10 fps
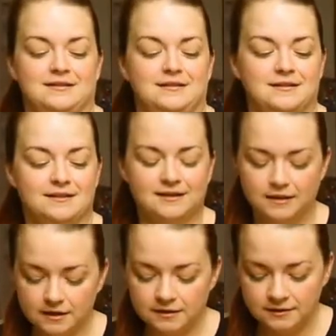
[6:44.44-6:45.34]

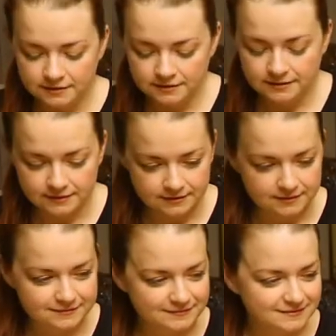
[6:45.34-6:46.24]

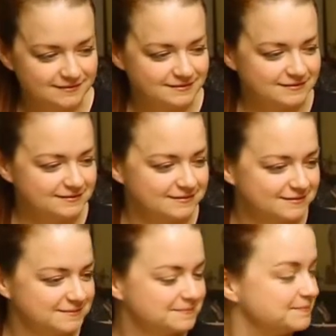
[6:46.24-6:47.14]

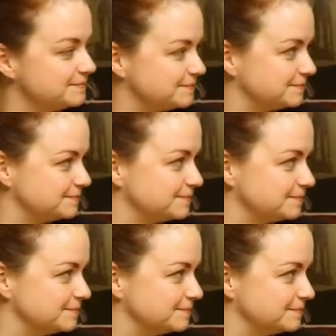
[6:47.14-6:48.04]

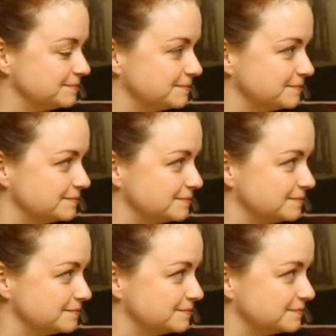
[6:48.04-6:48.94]

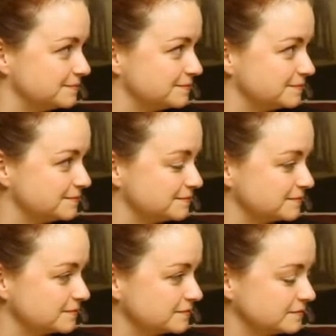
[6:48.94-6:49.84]

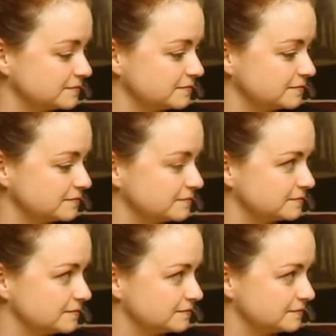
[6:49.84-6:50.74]

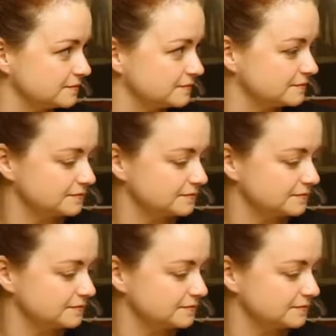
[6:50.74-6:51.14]
The person shown says nothing.